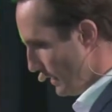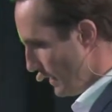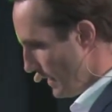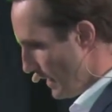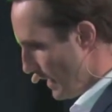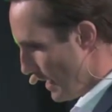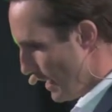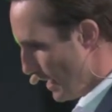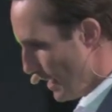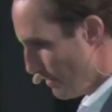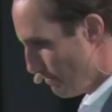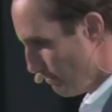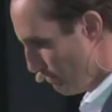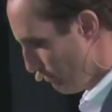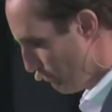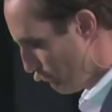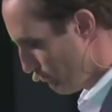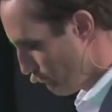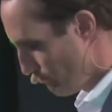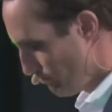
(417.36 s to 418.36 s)
A
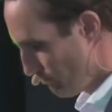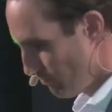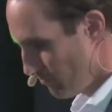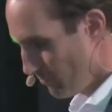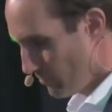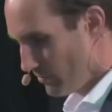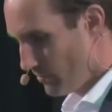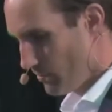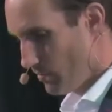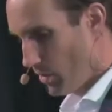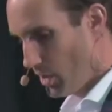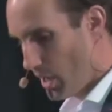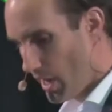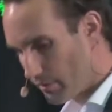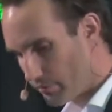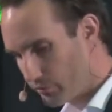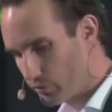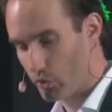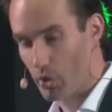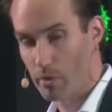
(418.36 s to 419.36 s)
lot
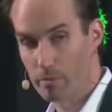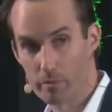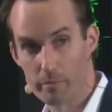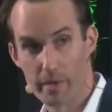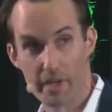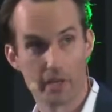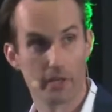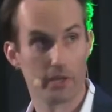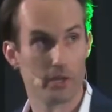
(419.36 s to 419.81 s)
of terms being